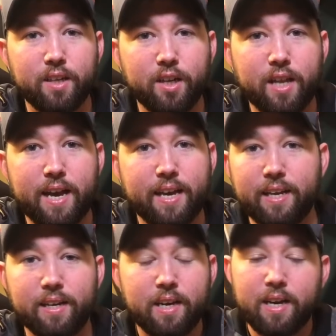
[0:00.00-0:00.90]
it looked like,
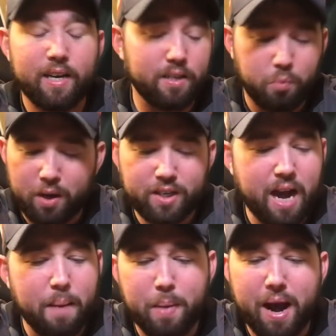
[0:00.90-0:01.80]
and one
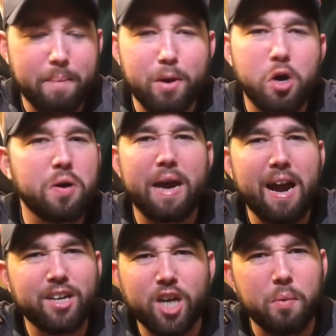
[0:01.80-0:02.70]
got by him. But who cares?